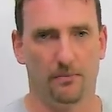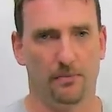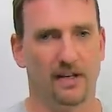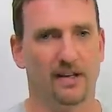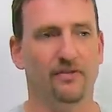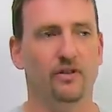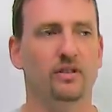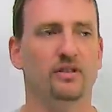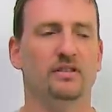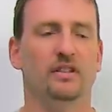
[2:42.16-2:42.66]
But
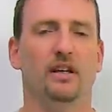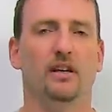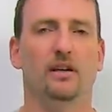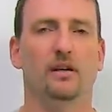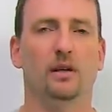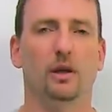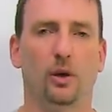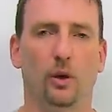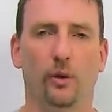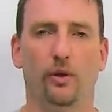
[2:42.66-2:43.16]
if you say
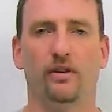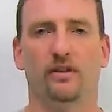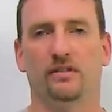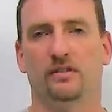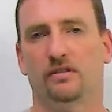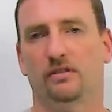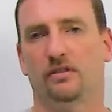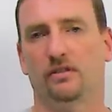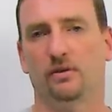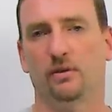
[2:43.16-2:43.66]

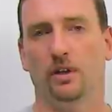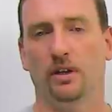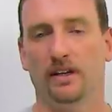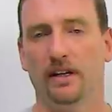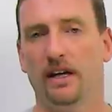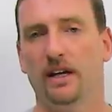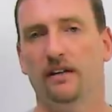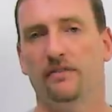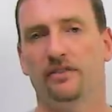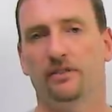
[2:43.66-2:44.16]
clothes to a
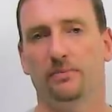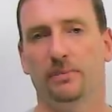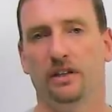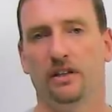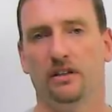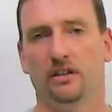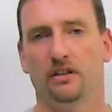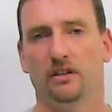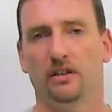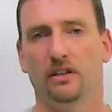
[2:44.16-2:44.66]
native
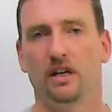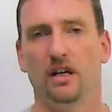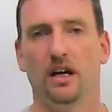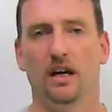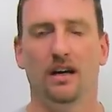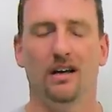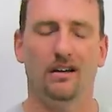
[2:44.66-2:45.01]
speaker,